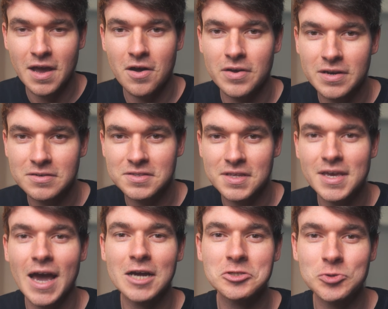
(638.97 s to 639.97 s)
Now, here's the
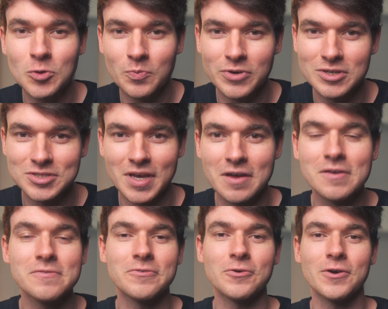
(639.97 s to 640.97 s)
casual
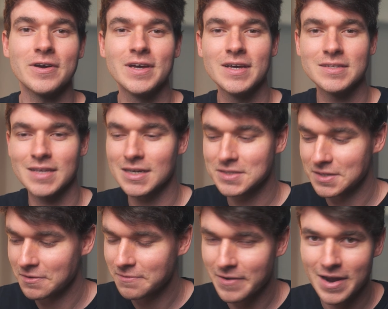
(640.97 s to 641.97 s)
preset for
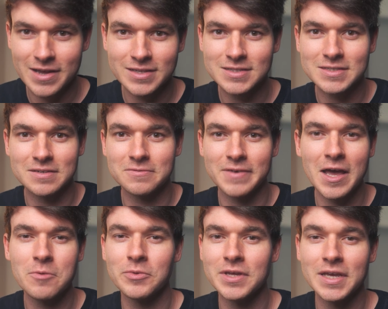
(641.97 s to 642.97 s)
texting friends and
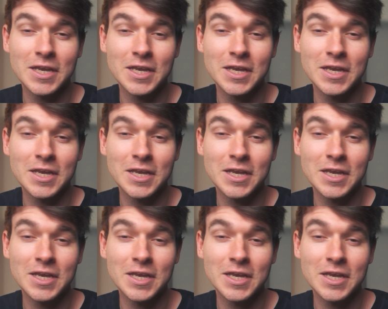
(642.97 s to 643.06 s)
family,